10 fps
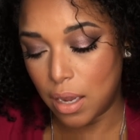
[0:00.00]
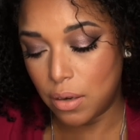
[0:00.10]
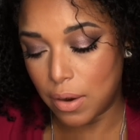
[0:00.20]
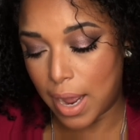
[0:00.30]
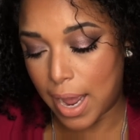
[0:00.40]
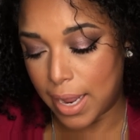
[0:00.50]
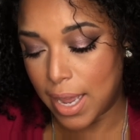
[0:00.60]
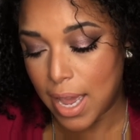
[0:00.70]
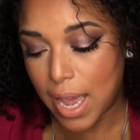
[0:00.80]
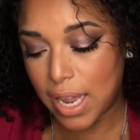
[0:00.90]
under
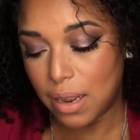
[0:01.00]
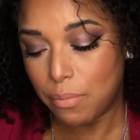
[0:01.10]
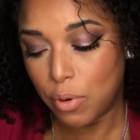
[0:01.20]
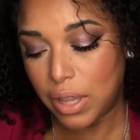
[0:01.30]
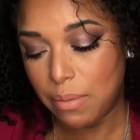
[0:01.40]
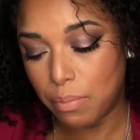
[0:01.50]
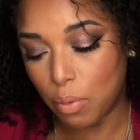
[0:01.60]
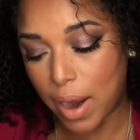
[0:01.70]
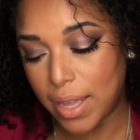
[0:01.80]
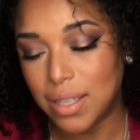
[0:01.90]
eye and it really
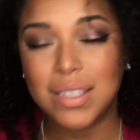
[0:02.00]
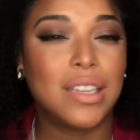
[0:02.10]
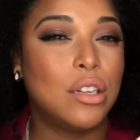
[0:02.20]
brightens